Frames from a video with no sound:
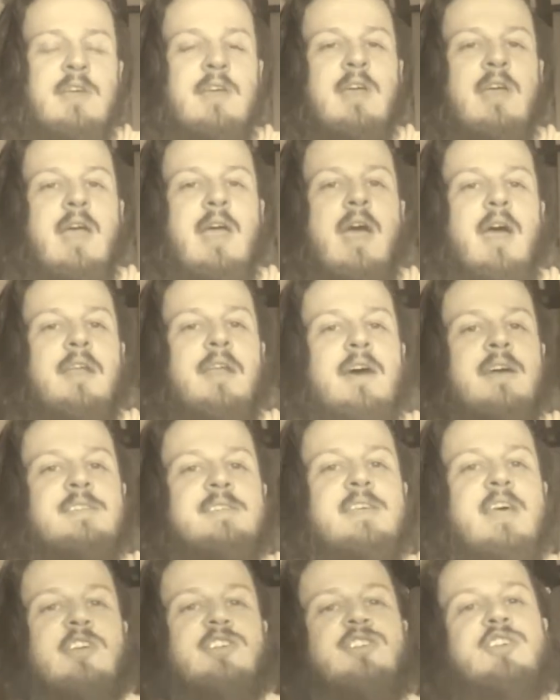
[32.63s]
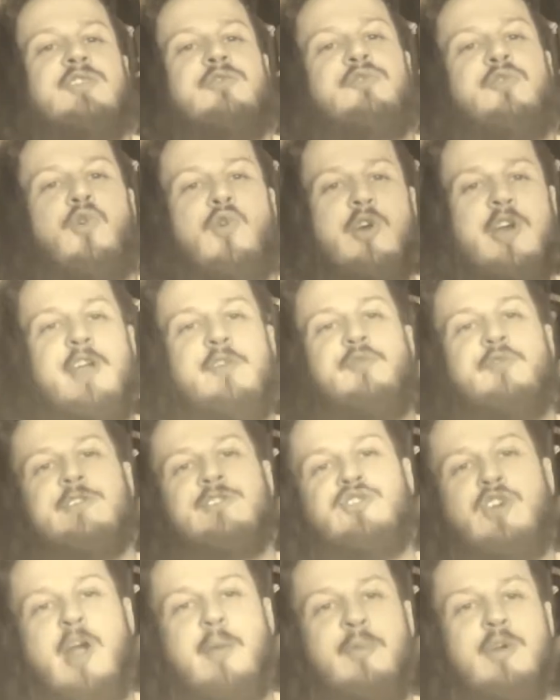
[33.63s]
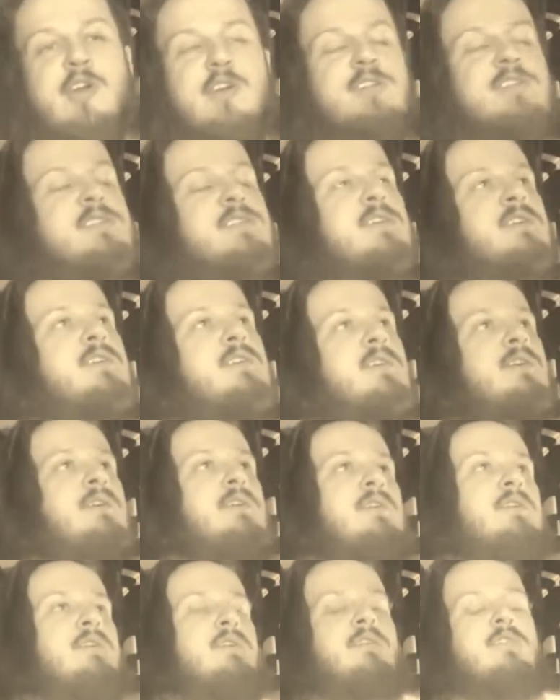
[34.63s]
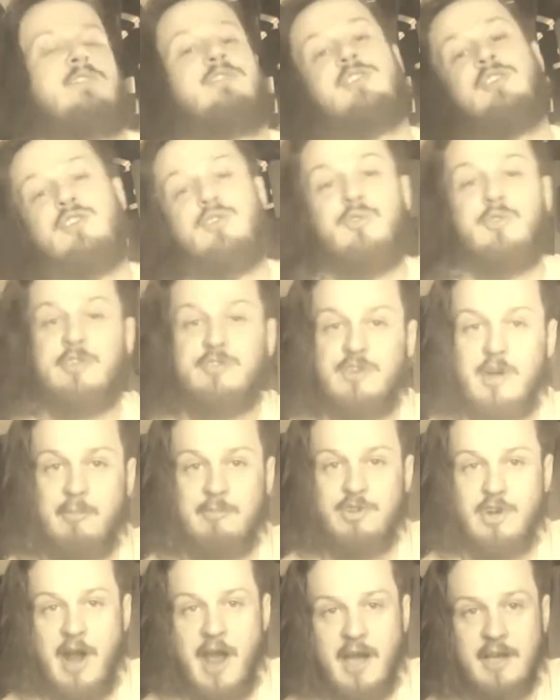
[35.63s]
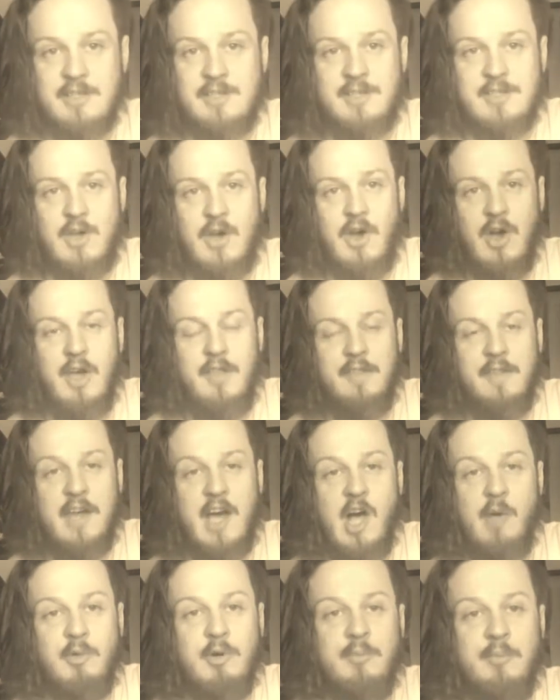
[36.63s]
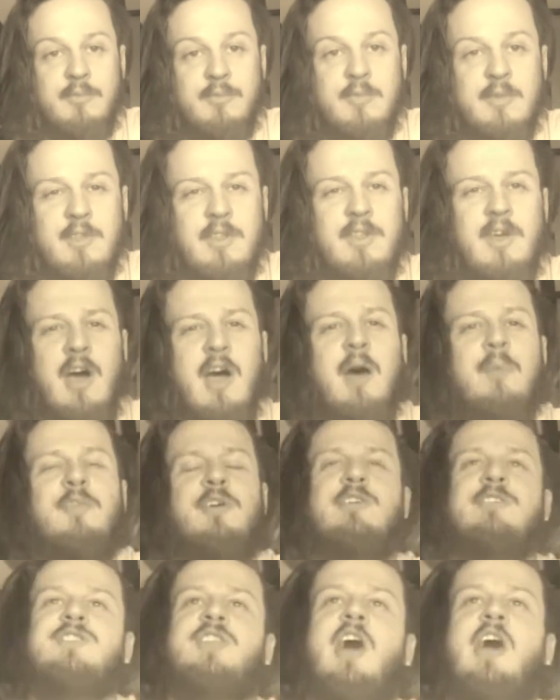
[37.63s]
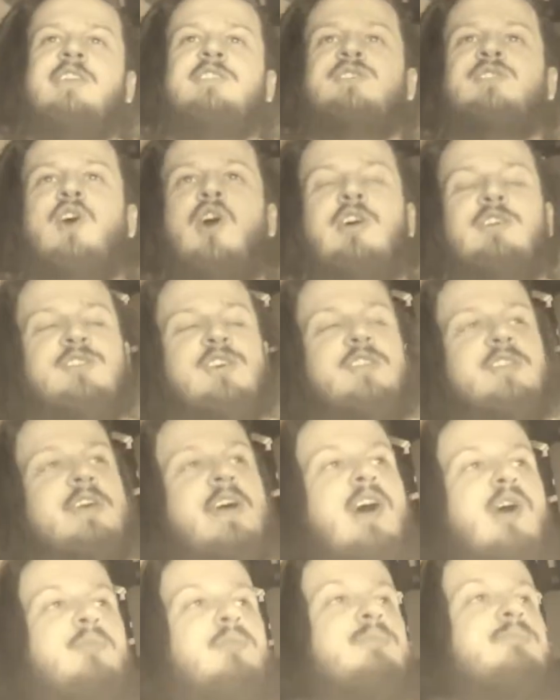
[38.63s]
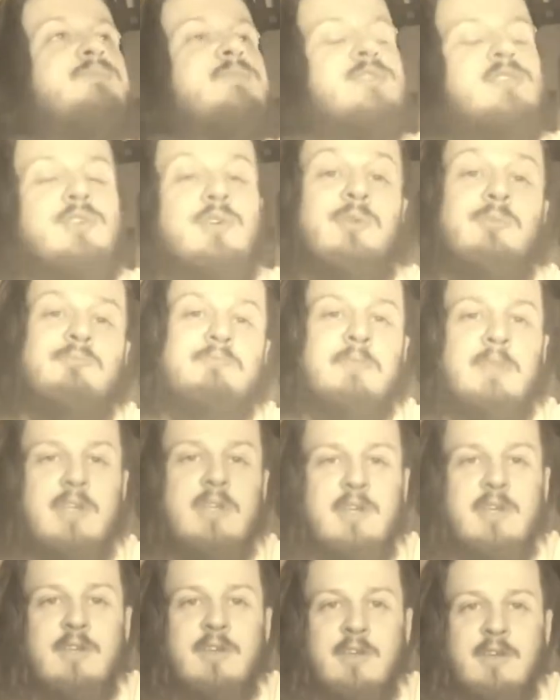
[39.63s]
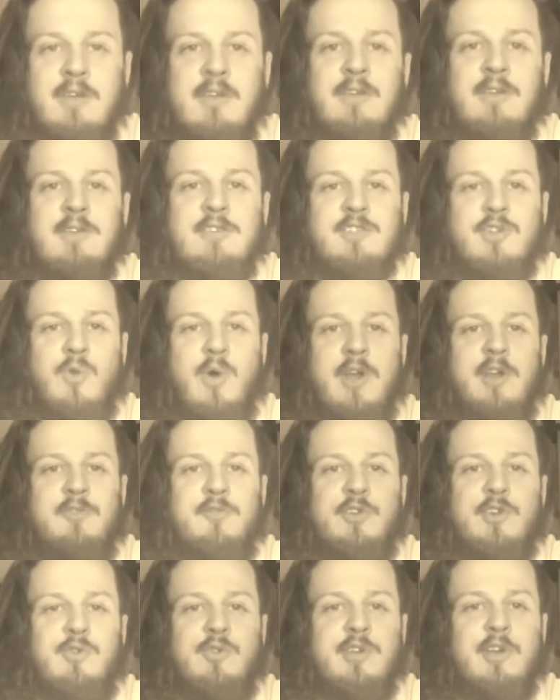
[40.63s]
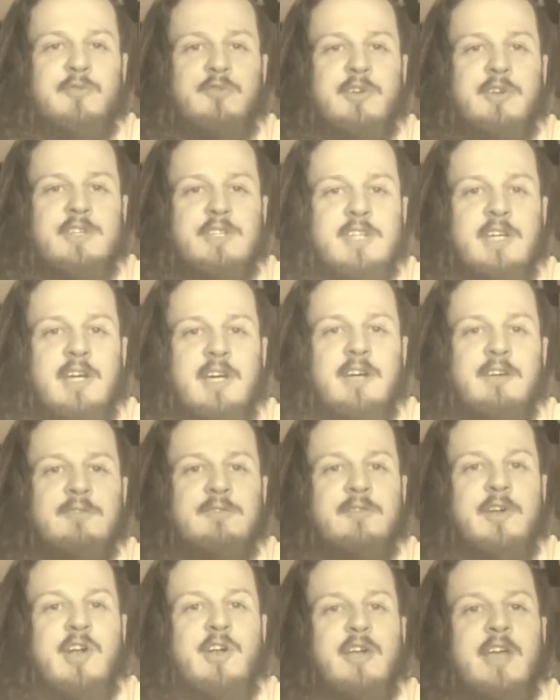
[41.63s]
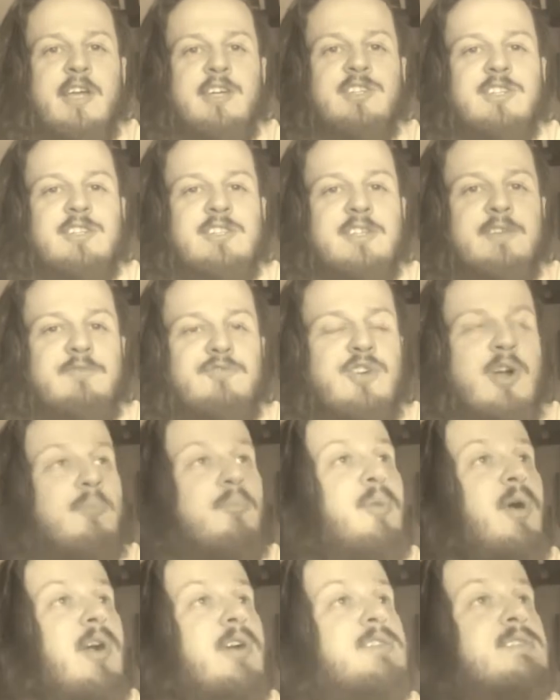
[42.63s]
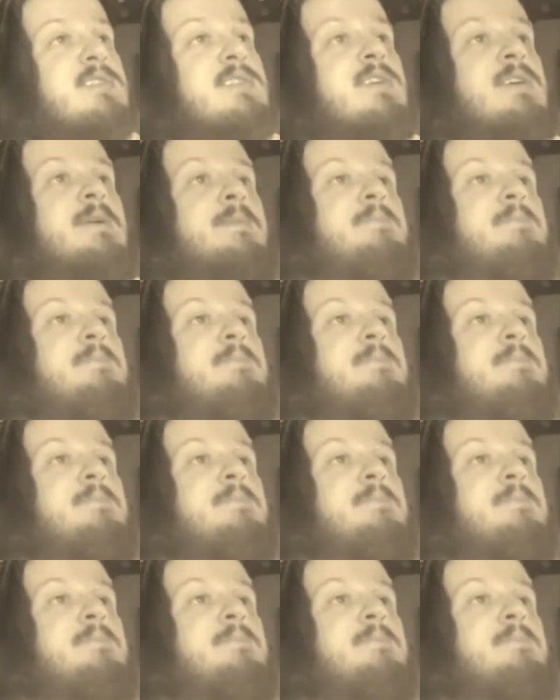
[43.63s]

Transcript: and I sessioned 4 different drummers to do the drum tracks on the album. There's 9 songs on the album, so there's quite a few different variations of drum parts.